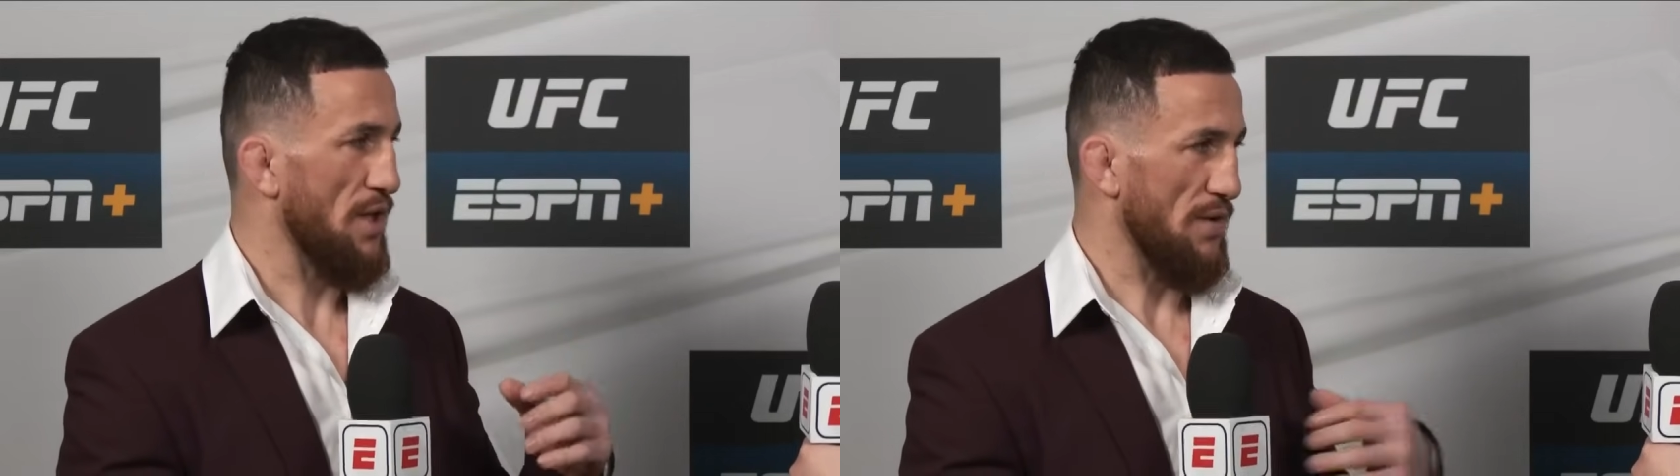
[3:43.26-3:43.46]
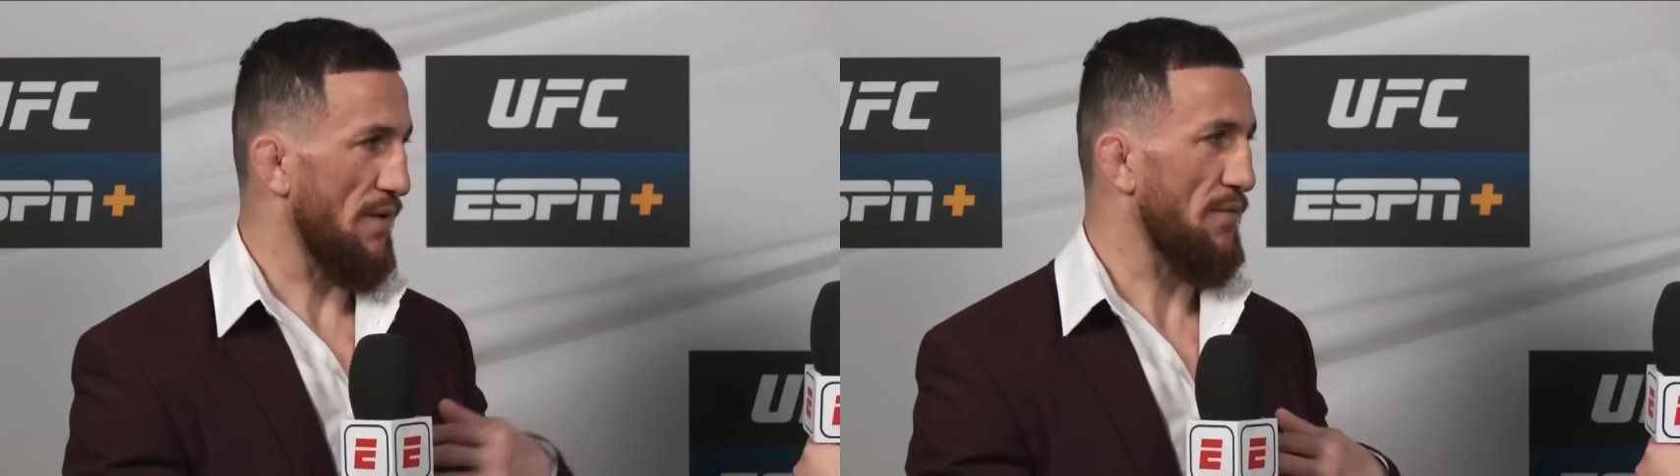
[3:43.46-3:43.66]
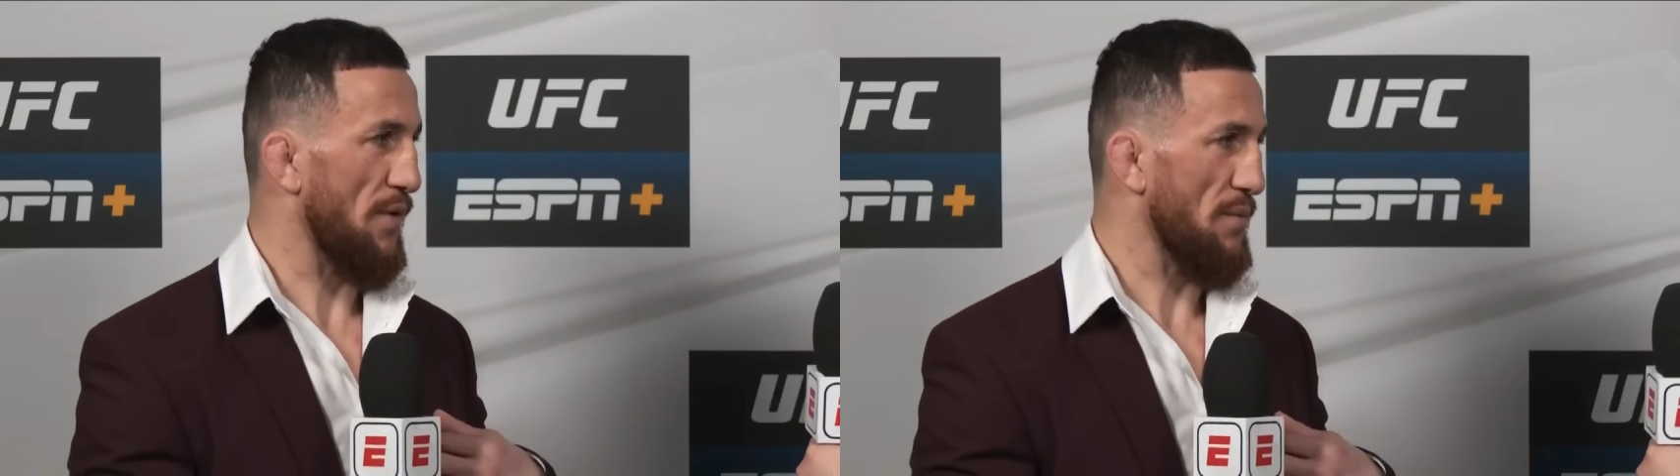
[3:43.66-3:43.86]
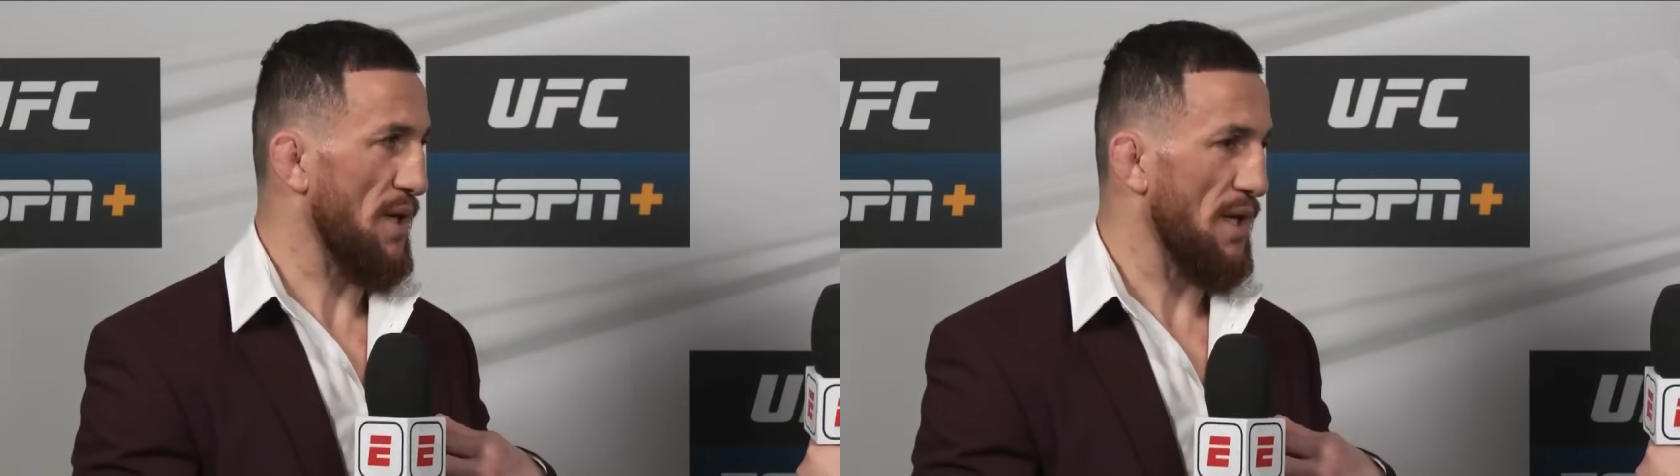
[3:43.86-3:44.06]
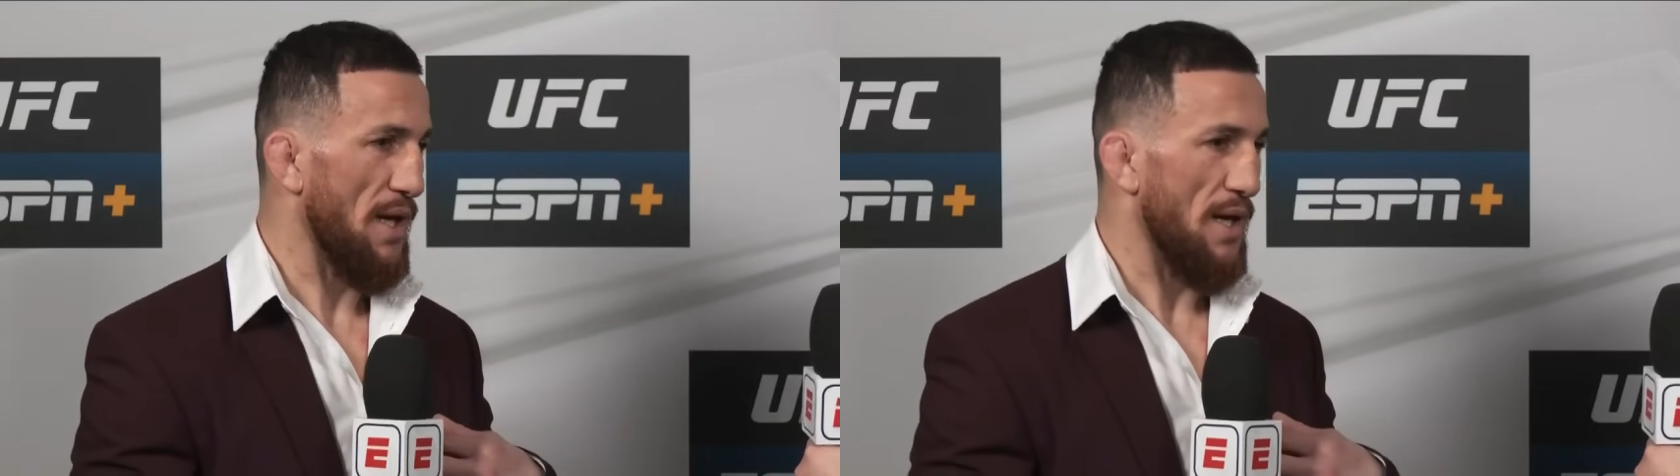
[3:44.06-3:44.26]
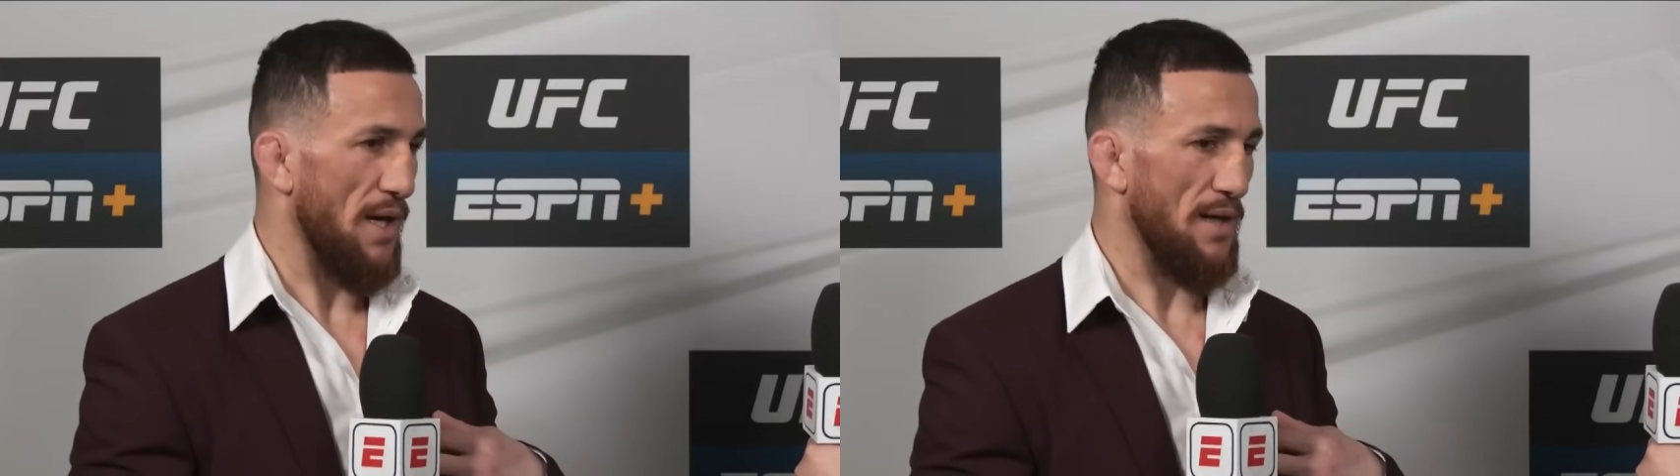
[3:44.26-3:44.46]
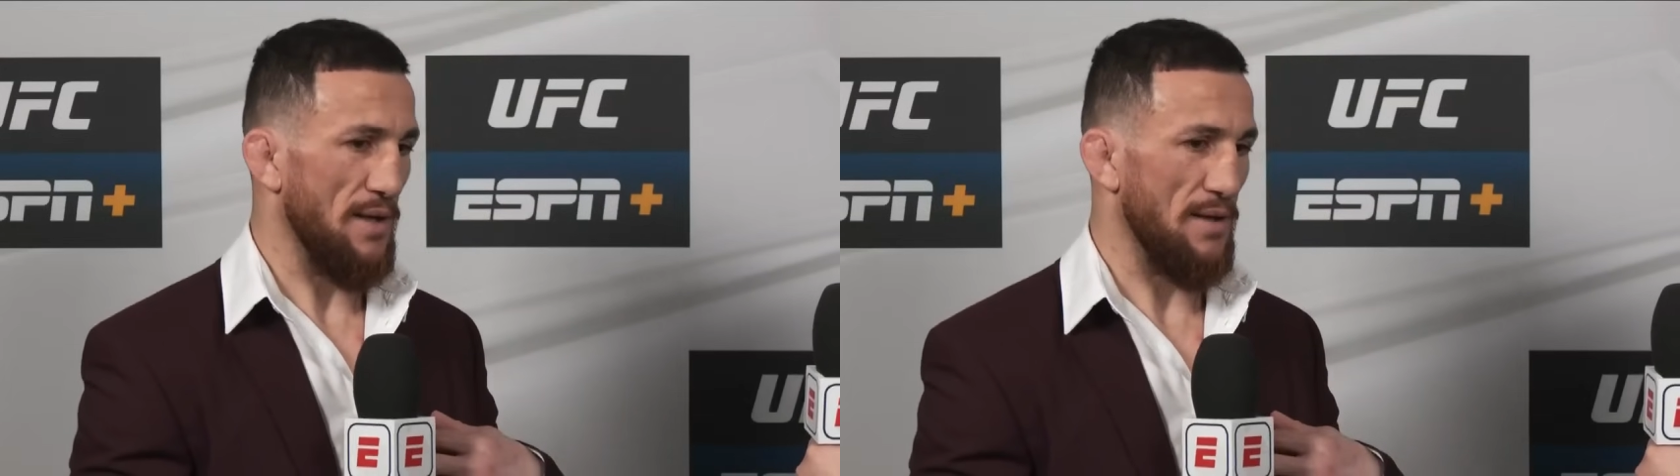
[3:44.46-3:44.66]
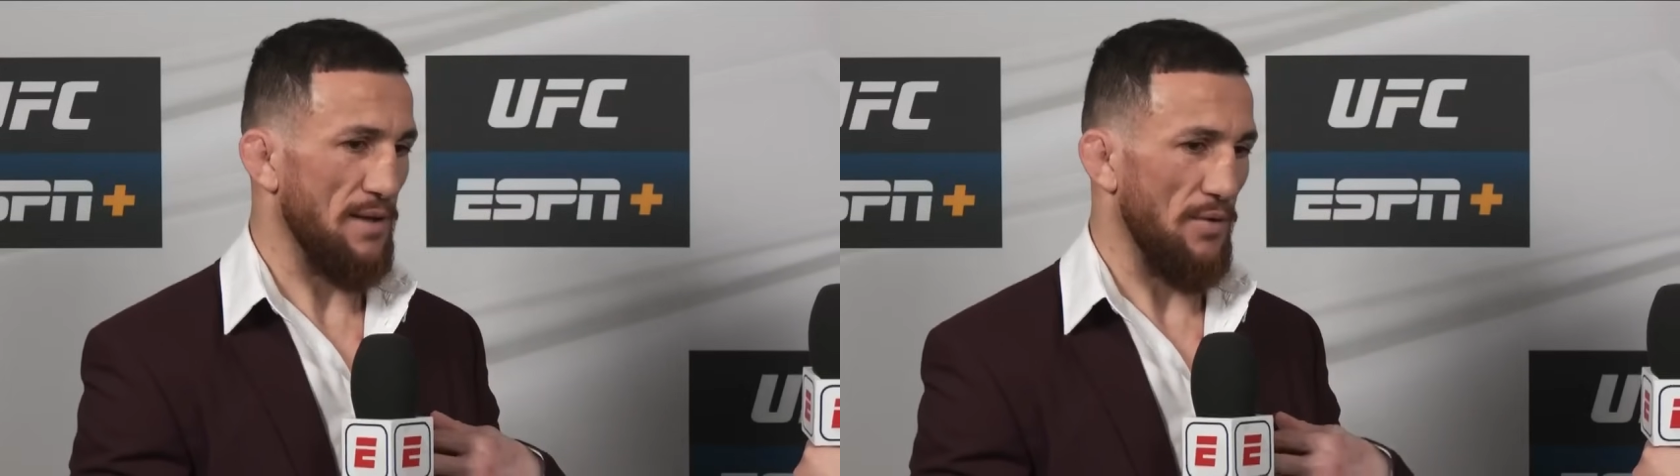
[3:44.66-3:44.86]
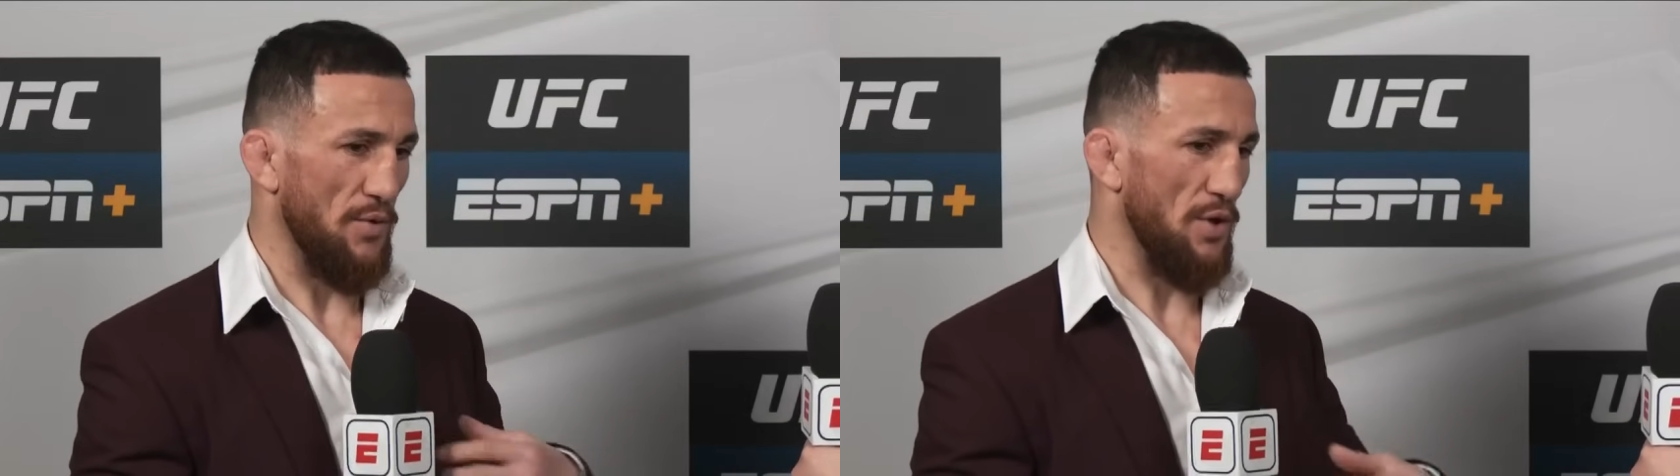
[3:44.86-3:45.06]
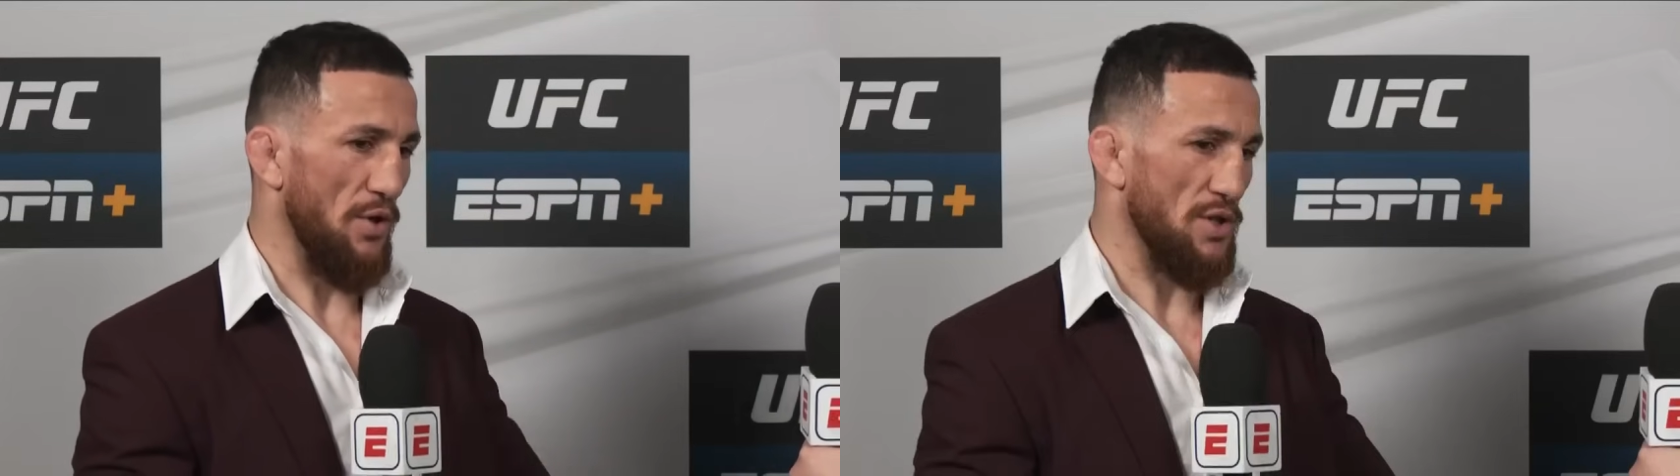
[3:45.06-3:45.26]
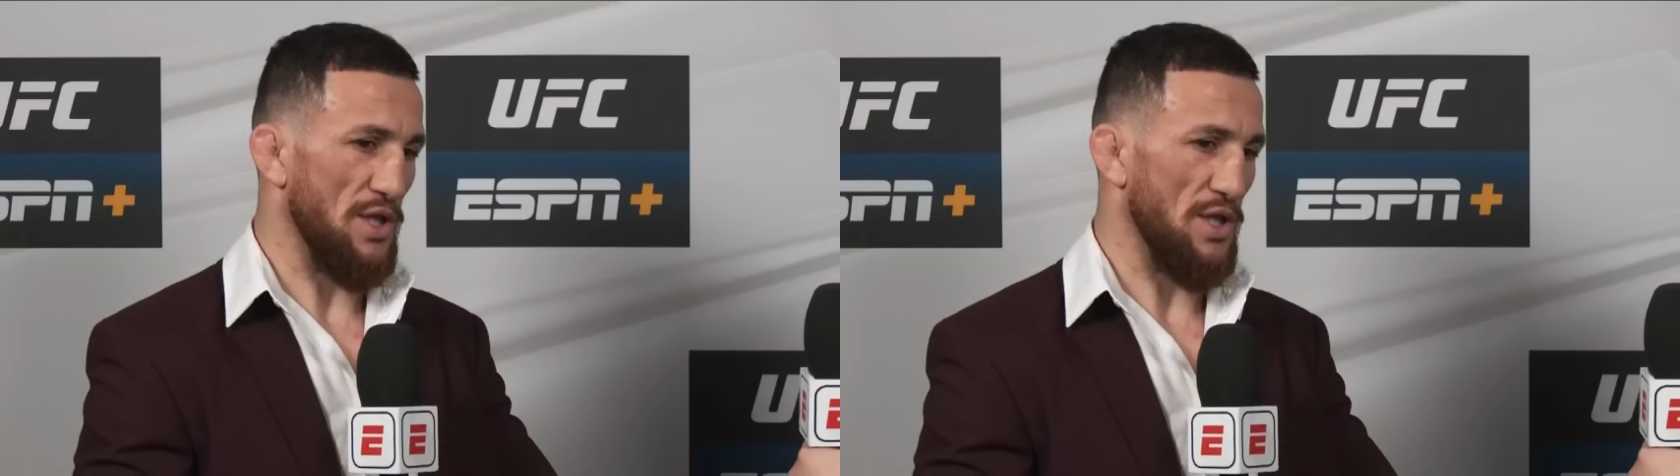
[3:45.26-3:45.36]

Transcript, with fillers: even for me, and then we all